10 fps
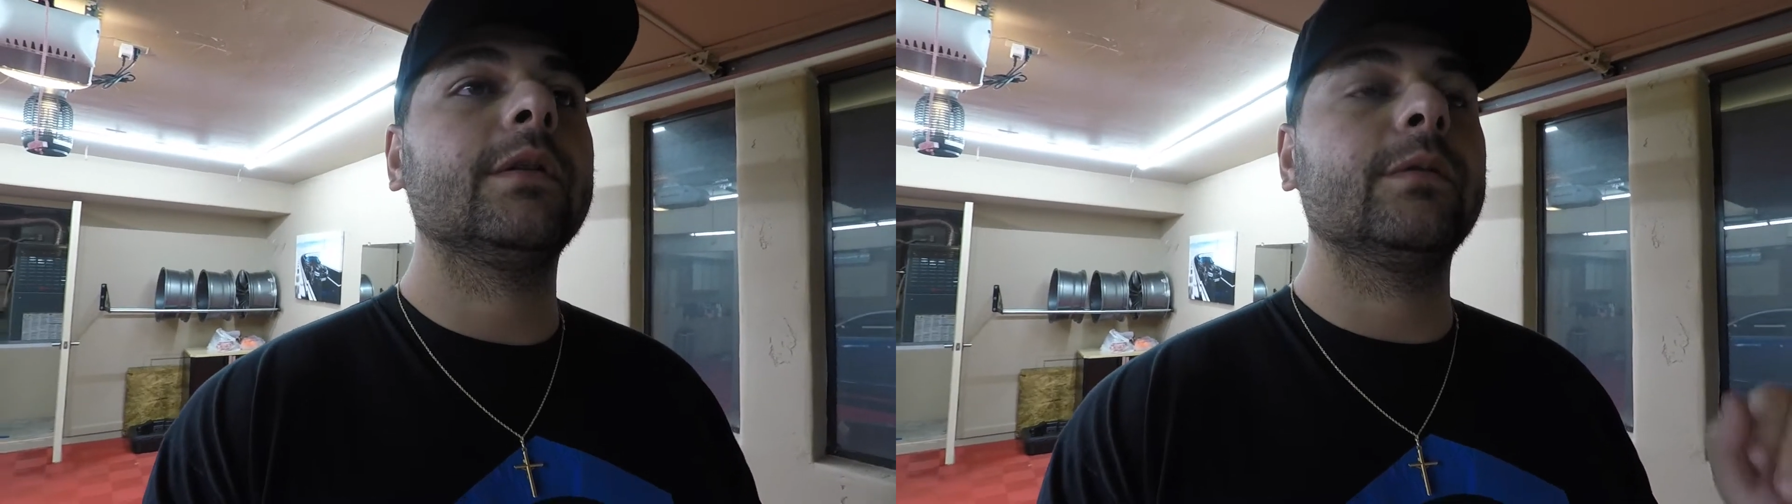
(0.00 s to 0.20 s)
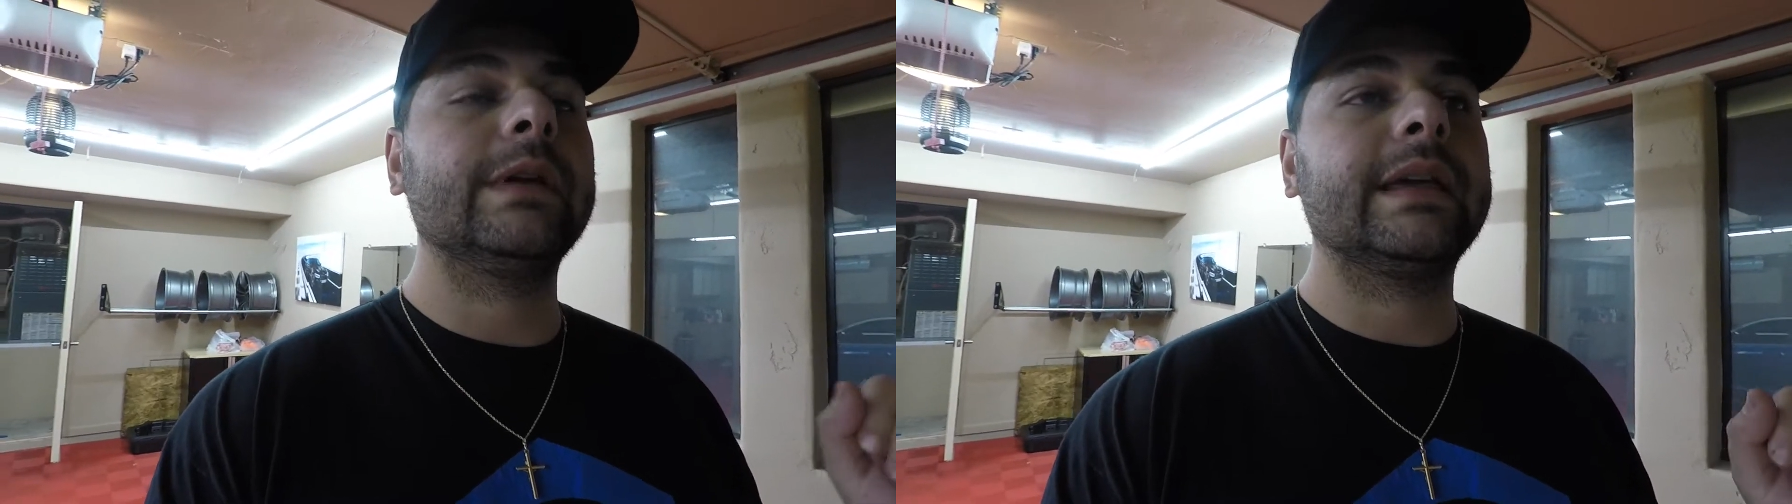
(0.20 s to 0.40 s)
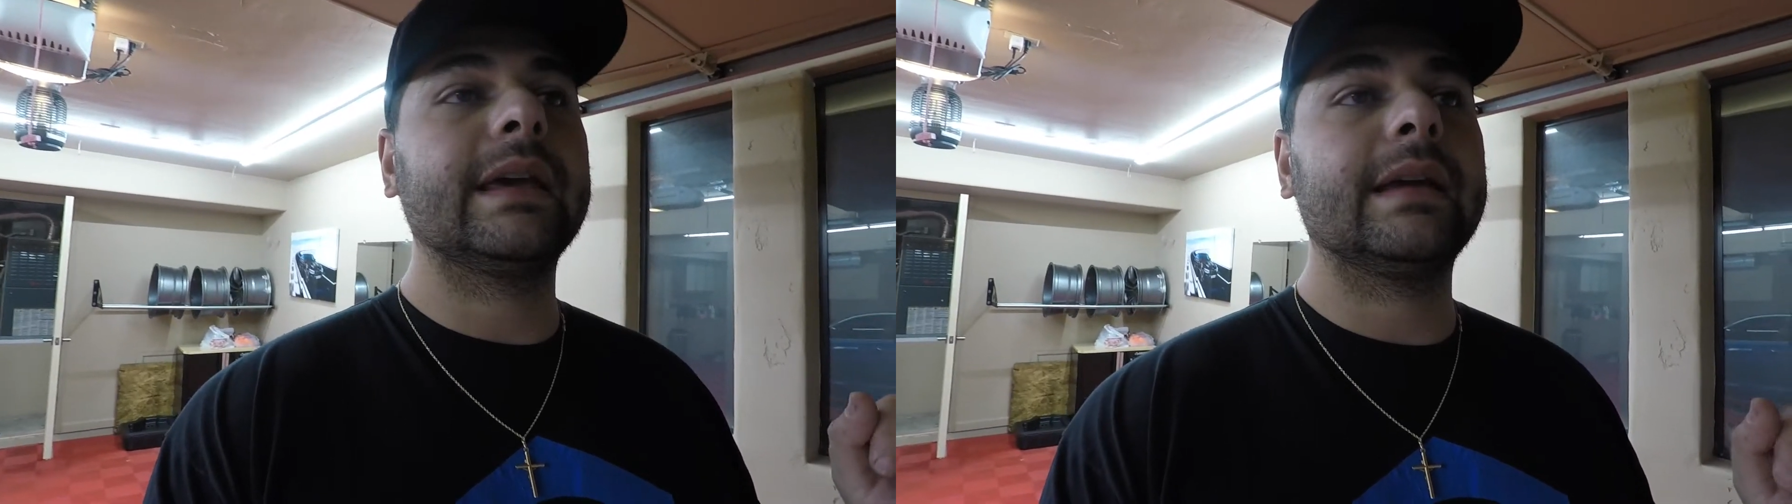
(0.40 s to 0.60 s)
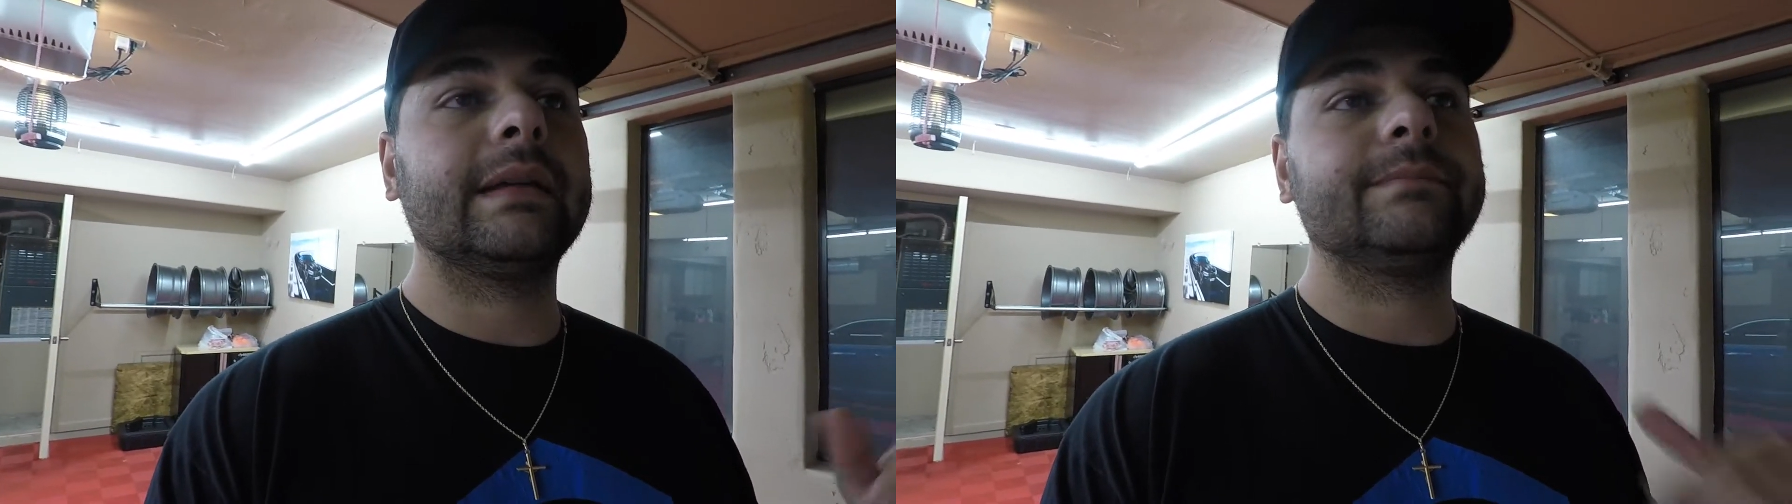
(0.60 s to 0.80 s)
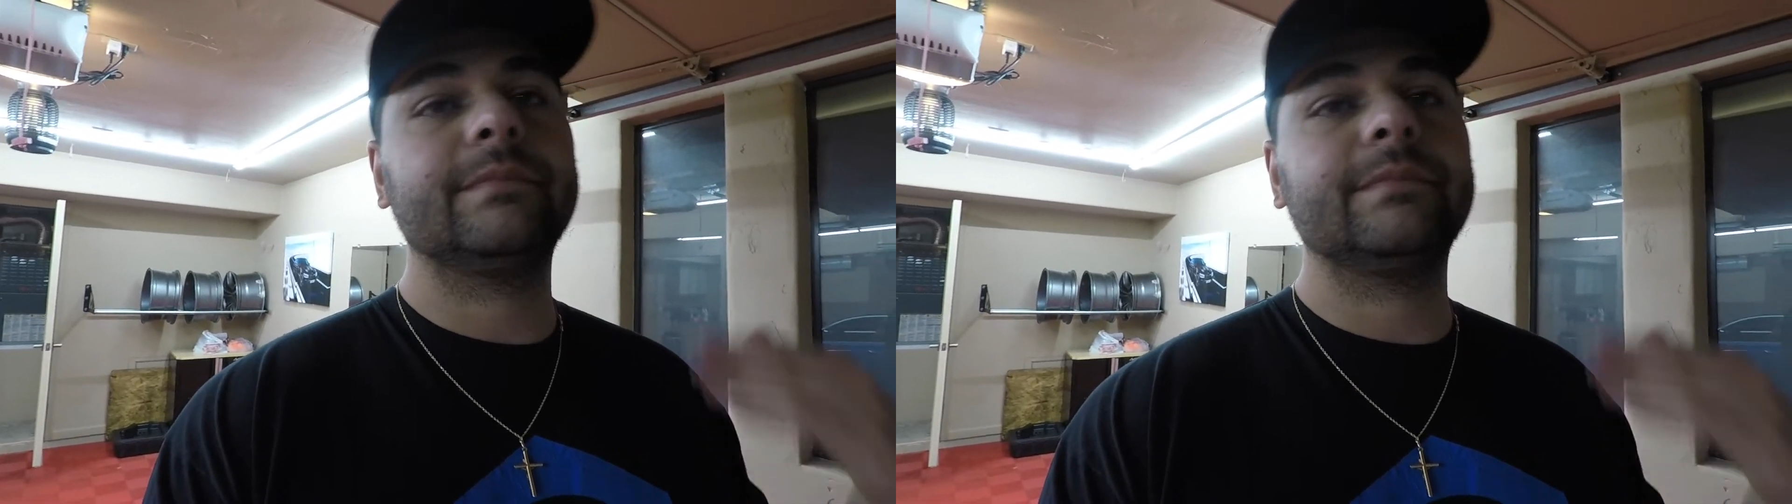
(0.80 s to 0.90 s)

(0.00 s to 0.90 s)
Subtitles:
we can,